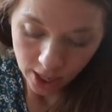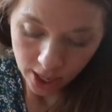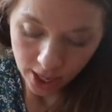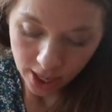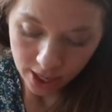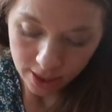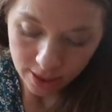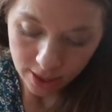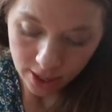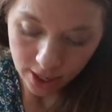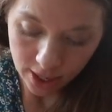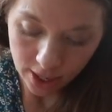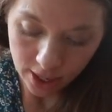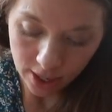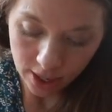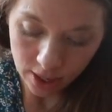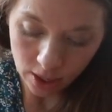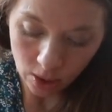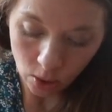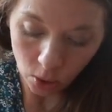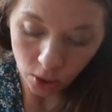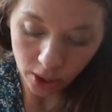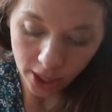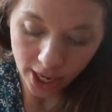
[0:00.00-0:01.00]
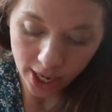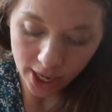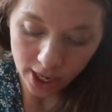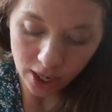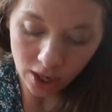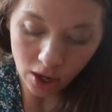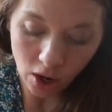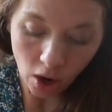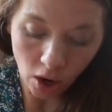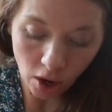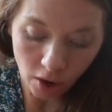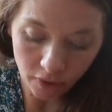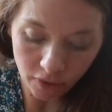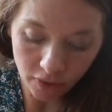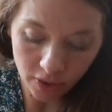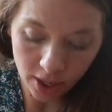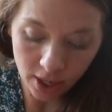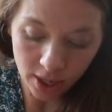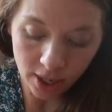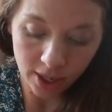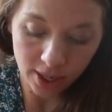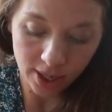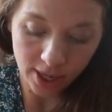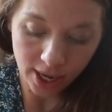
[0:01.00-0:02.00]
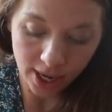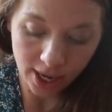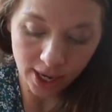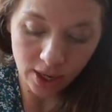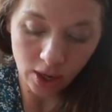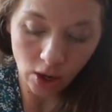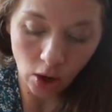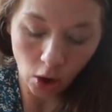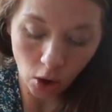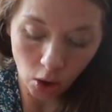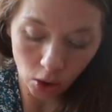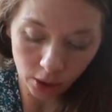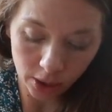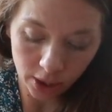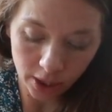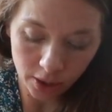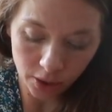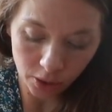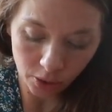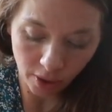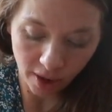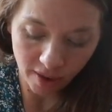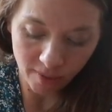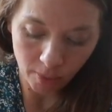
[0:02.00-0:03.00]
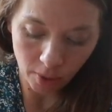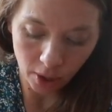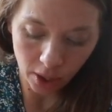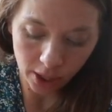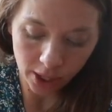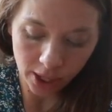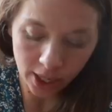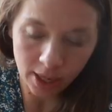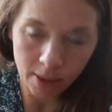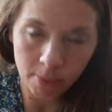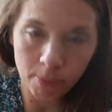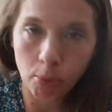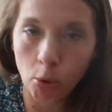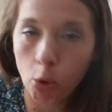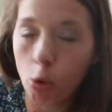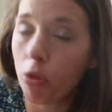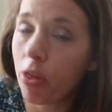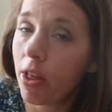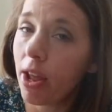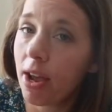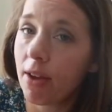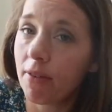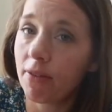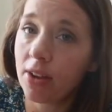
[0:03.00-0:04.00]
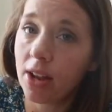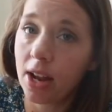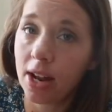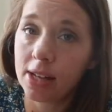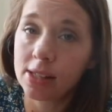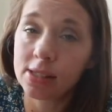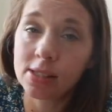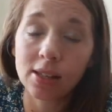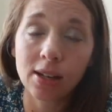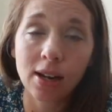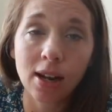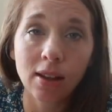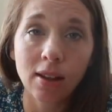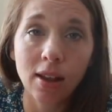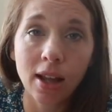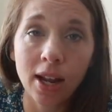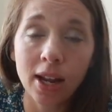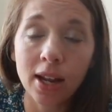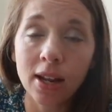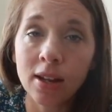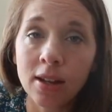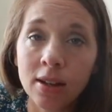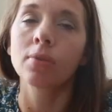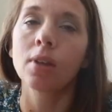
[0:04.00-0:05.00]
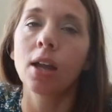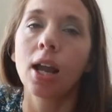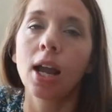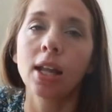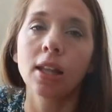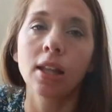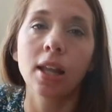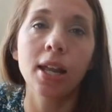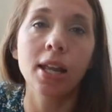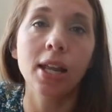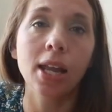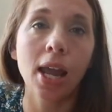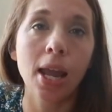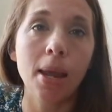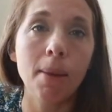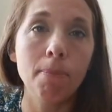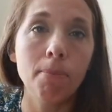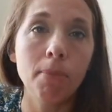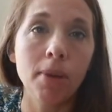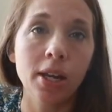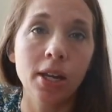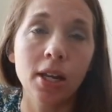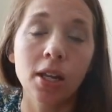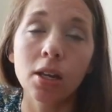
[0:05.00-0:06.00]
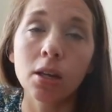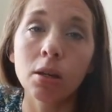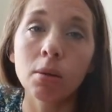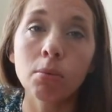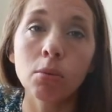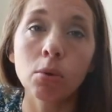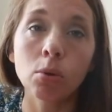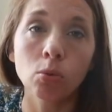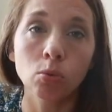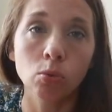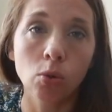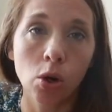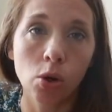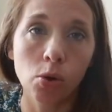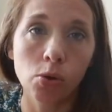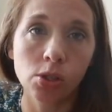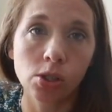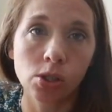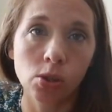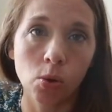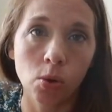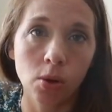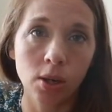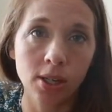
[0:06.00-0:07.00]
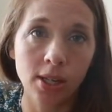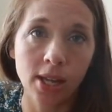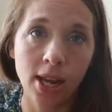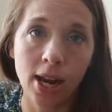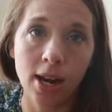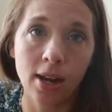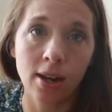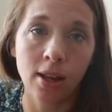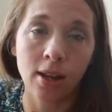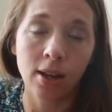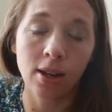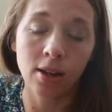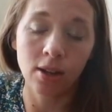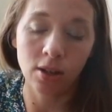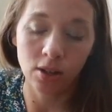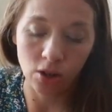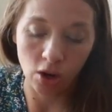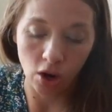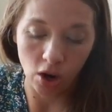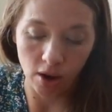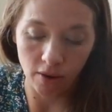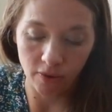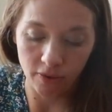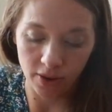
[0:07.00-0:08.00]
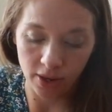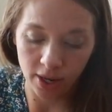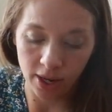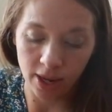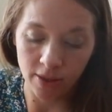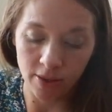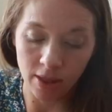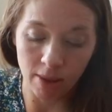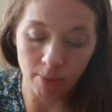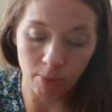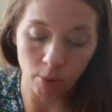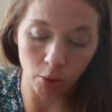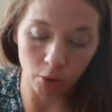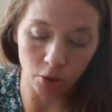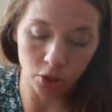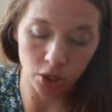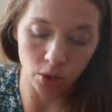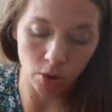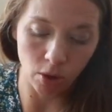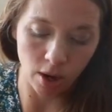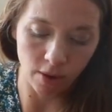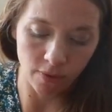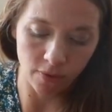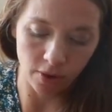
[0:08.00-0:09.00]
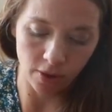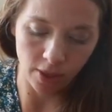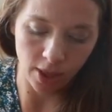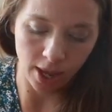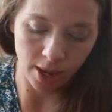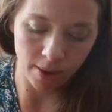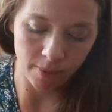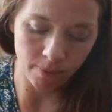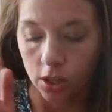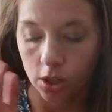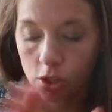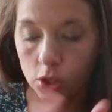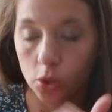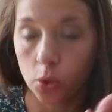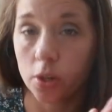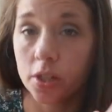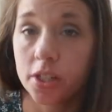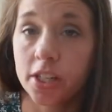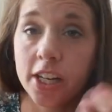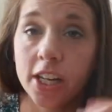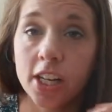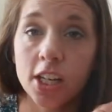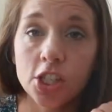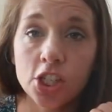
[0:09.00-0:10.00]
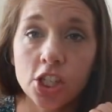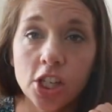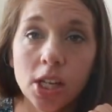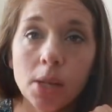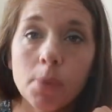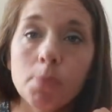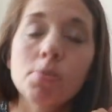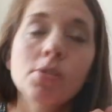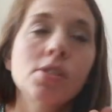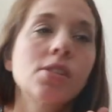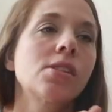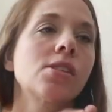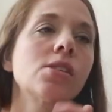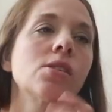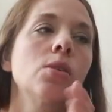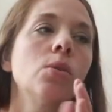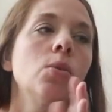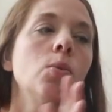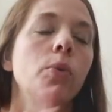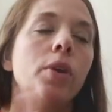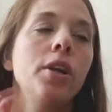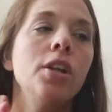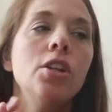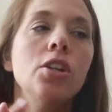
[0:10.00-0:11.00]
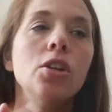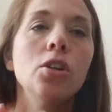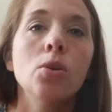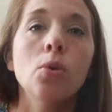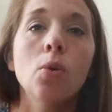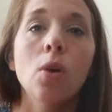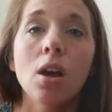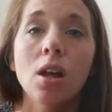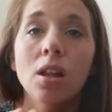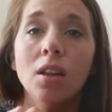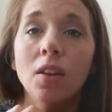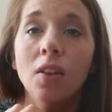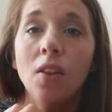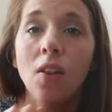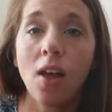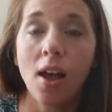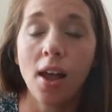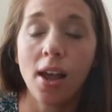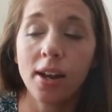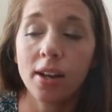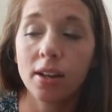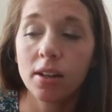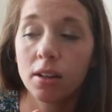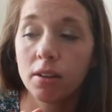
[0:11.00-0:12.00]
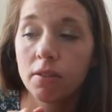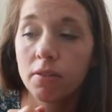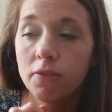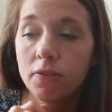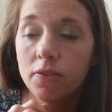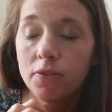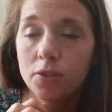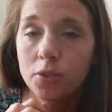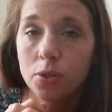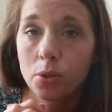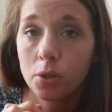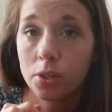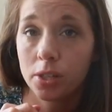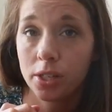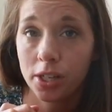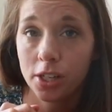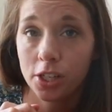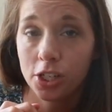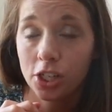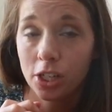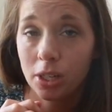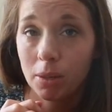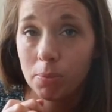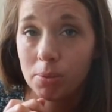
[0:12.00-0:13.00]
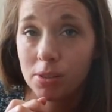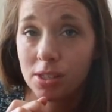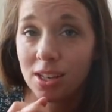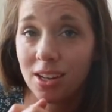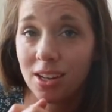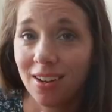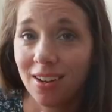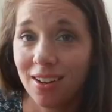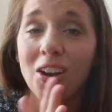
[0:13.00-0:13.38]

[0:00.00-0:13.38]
And then organic coffee, again, Aldi and Thrive Market both have kinds that I like. I like a medium roast organic coffee and they both do offer that. Tortilla chips, we do a lot of tortilla chips.